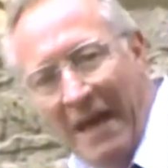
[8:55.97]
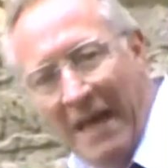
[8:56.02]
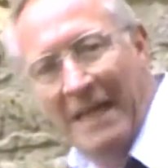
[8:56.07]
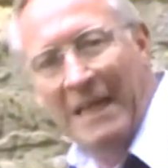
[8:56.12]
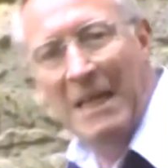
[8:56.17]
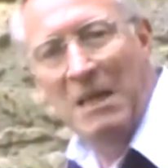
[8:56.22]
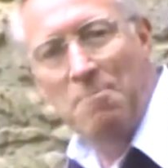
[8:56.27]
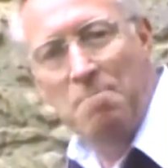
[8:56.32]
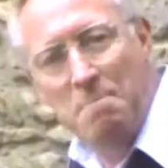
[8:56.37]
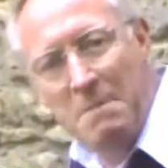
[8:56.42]

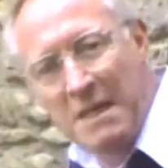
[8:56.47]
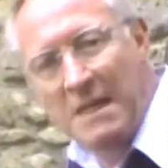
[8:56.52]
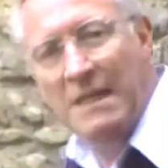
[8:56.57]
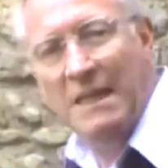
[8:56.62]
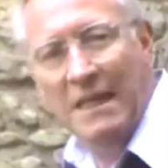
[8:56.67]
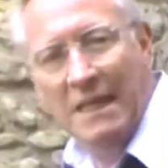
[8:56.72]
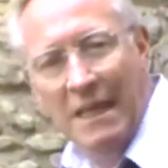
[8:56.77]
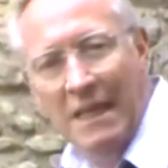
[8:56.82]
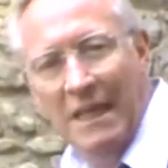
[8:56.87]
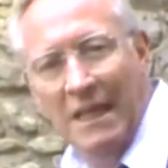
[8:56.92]
That
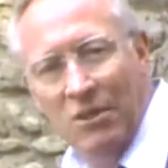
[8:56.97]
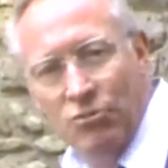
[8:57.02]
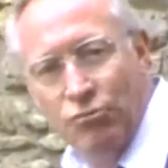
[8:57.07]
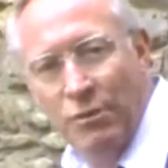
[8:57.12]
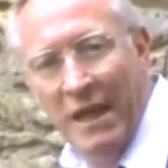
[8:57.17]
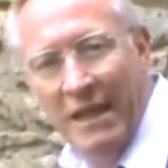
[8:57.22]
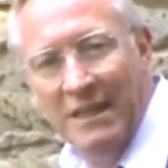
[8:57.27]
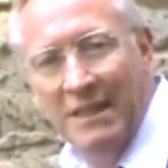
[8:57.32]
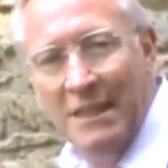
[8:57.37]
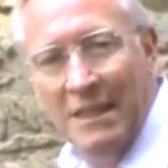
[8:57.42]
immediately
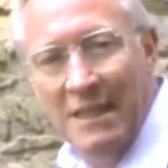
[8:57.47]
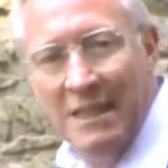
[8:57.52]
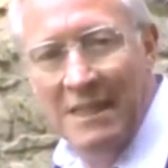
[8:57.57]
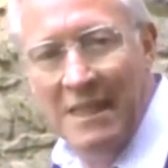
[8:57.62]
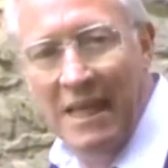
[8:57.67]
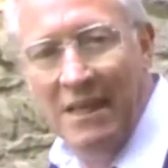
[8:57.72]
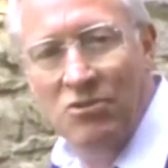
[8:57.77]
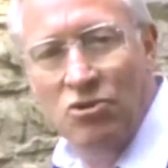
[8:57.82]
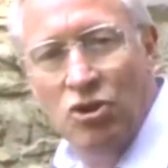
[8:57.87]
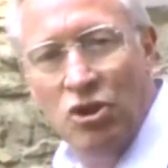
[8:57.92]
attracted
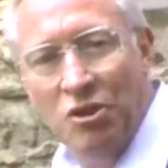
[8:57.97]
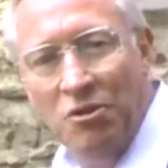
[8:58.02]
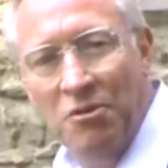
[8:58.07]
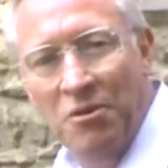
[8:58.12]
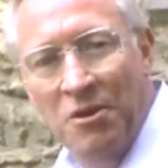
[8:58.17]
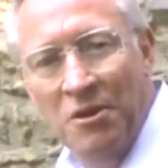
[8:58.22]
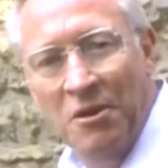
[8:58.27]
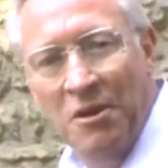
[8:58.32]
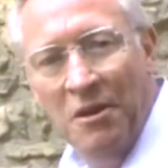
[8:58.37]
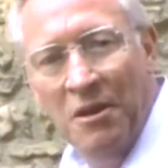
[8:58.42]

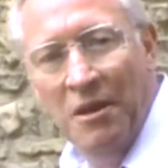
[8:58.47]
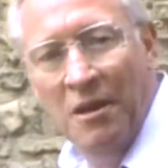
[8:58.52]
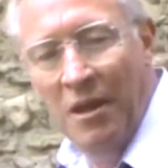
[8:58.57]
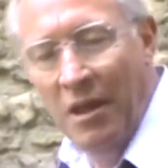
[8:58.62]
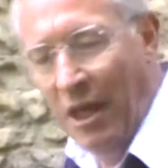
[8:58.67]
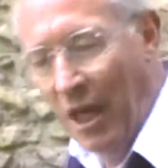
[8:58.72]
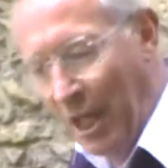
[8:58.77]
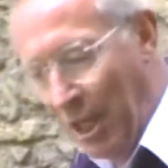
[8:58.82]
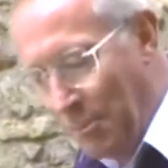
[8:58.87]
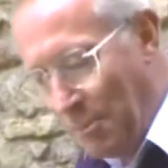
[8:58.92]
attention.
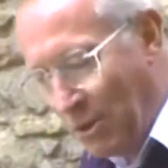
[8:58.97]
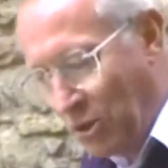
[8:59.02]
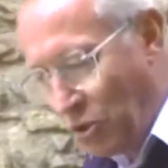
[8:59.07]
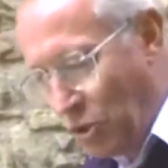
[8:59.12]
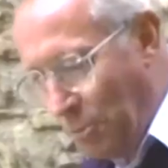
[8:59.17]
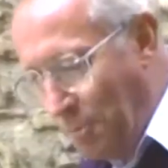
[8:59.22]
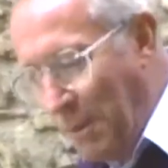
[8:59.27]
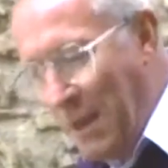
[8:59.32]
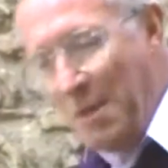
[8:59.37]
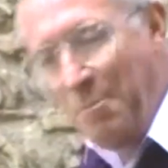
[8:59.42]
And
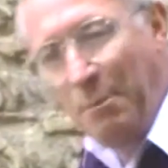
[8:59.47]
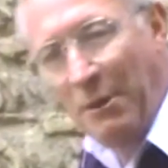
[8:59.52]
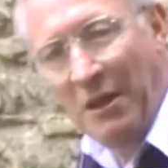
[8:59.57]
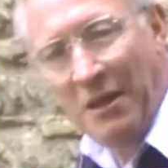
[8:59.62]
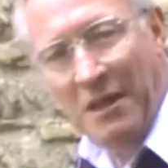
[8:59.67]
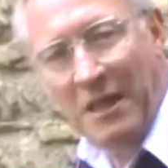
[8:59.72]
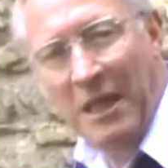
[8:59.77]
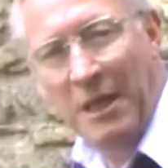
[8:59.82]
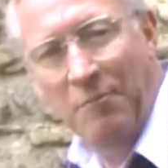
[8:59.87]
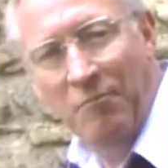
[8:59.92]
among the
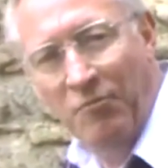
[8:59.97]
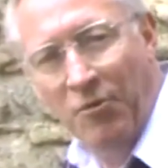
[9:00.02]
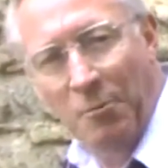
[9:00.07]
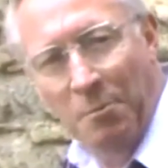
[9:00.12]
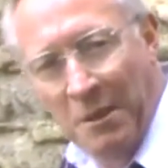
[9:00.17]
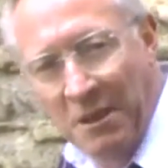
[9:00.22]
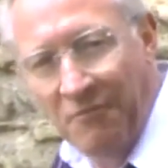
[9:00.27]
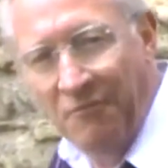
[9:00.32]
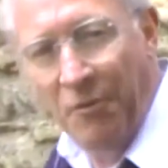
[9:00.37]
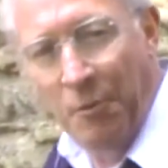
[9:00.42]
people that came
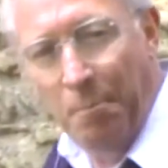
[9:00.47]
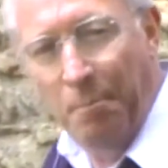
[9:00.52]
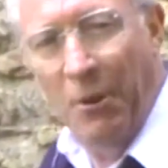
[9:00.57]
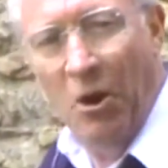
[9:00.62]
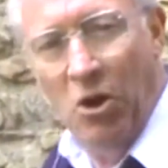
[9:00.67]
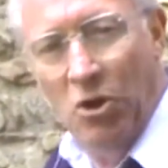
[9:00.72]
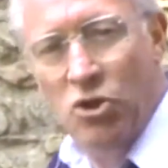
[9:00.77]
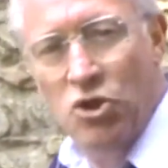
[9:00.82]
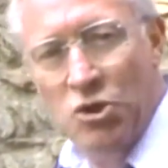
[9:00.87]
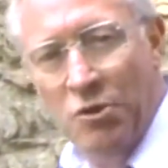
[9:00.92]
from
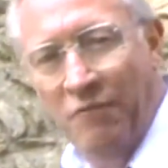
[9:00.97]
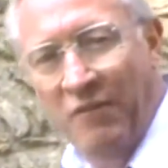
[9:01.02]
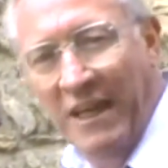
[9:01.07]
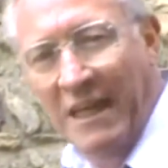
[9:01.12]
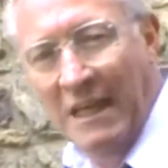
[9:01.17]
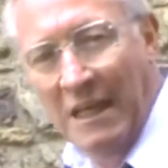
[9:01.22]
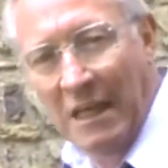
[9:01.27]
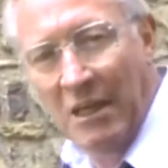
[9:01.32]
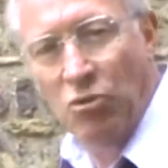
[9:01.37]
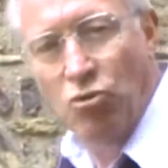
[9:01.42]
different parts of
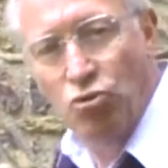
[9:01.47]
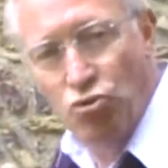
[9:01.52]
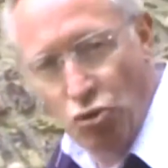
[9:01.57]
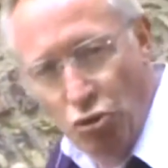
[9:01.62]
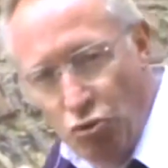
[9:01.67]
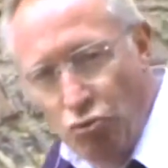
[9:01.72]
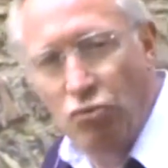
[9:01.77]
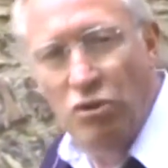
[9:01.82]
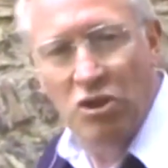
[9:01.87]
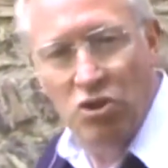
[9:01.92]
England
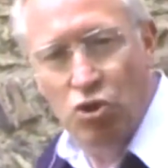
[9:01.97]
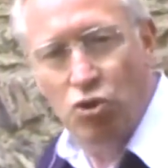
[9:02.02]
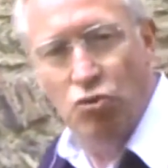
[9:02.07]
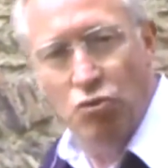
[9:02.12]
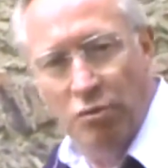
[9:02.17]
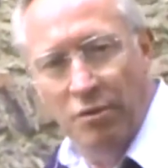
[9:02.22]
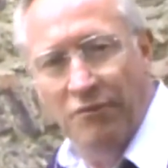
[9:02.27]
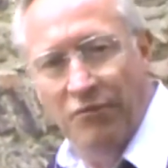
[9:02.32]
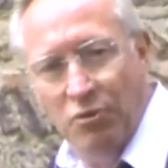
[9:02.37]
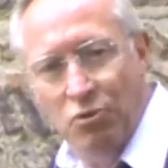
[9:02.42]
to
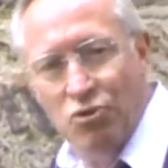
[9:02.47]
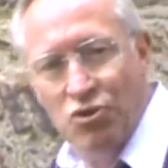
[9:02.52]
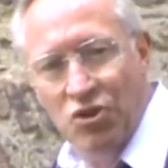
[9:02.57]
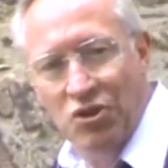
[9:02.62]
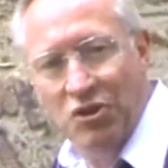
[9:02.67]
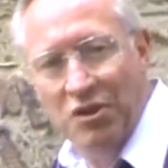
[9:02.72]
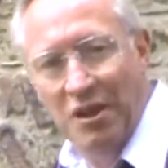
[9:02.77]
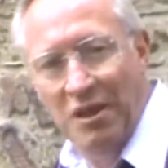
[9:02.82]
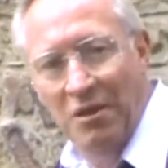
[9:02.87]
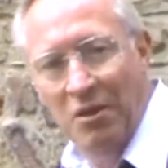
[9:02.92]
this
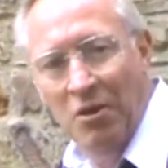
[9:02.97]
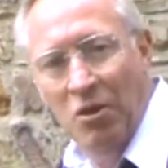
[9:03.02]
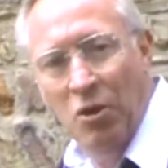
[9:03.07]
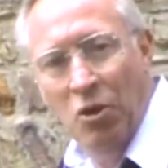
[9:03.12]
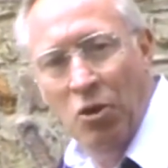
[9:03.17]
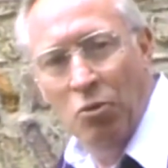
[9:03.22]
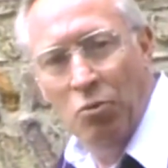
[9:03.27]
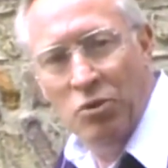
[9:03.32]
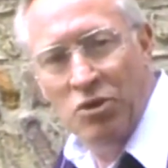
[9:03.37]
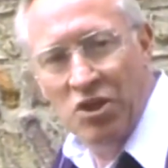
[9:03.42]
university
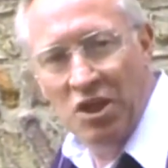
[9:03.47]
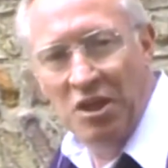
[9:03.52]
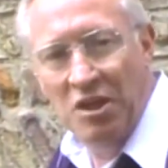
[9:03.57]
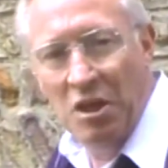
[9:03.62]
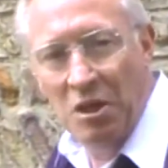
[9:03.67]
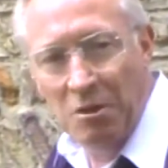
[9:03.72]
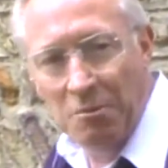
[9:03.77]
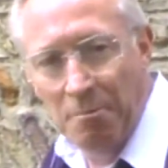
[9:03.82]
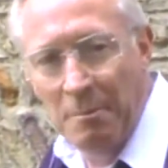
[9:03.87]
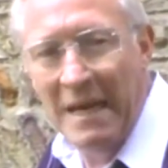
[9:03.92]
was a
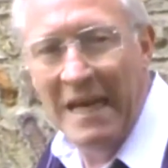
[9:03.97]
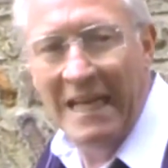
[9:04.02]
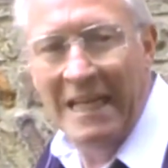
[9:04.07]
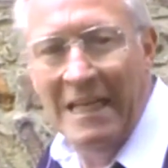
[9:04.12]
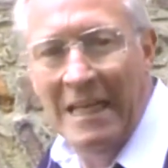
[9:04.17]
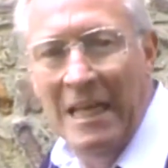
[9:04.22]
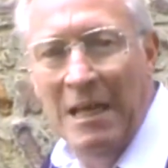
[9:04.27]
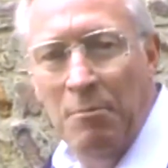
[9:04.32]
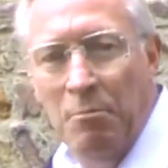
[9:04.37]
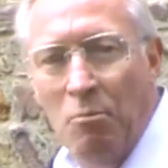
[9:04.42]
young
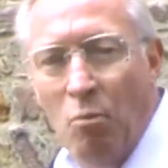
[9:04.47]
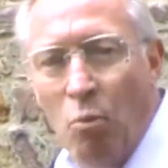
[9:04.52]
man